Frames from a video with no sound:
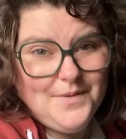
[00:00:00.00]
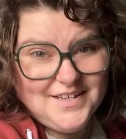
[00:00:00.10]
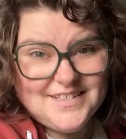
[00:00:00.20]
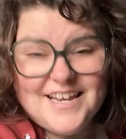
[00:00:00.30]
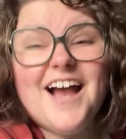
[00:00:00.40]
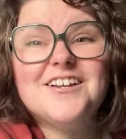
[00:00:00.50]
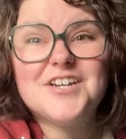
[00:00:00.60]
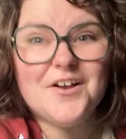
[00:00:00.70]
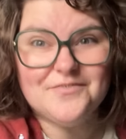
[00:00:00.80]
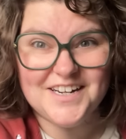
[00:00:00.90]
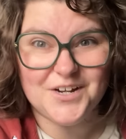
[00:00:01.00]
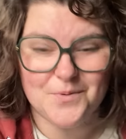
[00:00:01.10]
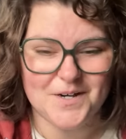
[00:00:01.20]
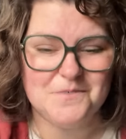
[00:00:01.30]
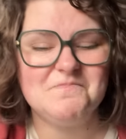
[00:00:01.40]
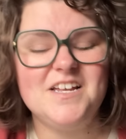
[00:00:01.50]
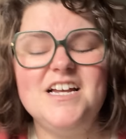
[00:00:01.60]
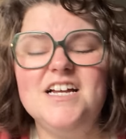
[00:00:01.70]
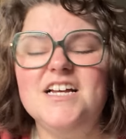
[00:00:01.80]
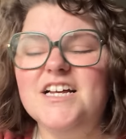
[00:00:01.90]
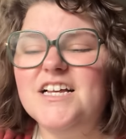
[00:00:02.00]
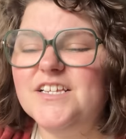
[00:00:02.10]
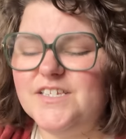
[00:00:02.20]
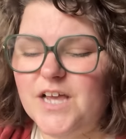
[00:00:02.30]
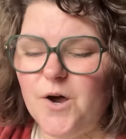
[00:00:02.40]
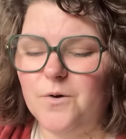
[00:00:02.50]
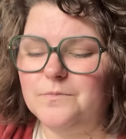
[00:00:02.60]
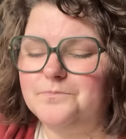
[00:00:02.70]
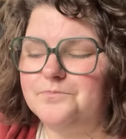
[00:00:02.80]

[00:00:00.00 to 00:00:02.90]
big stash of linen quill. So